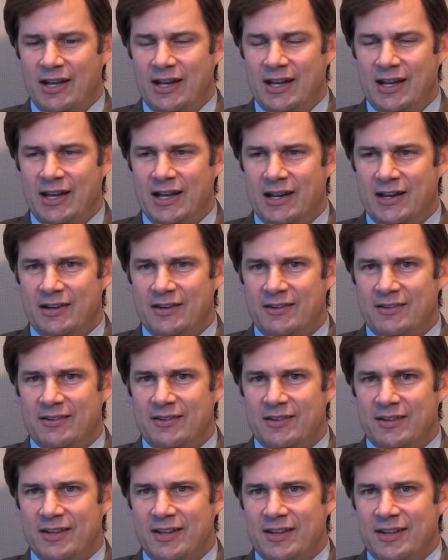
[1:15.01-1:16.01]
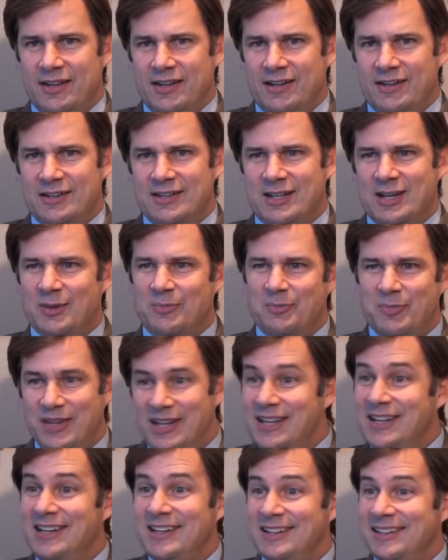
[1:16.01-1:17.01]
and to
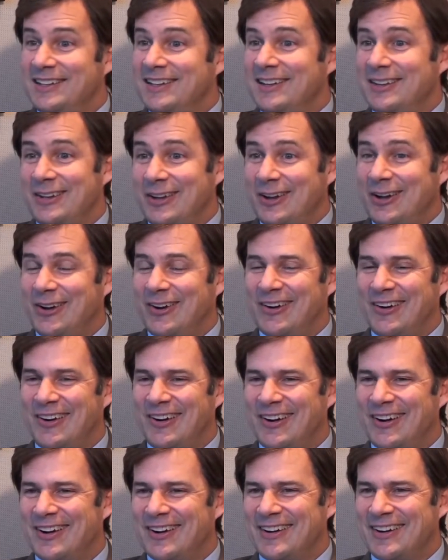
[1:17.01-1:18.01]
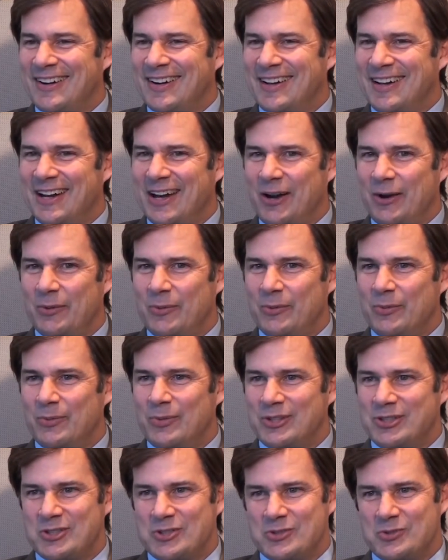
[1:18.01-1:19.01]
compete in the car, you know,
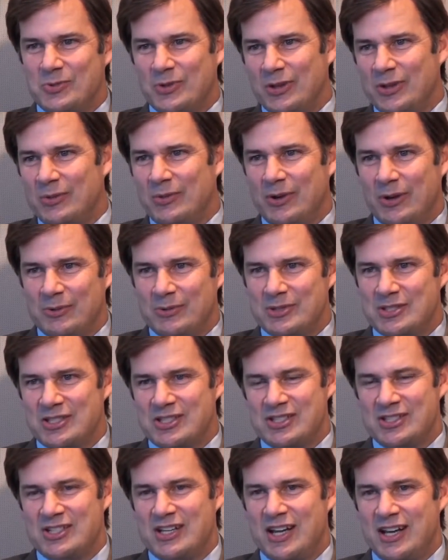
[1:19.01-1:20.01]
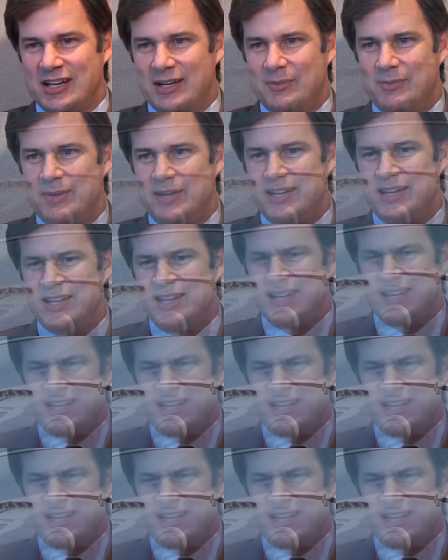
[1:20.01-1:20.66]
which is really what it was designed to be.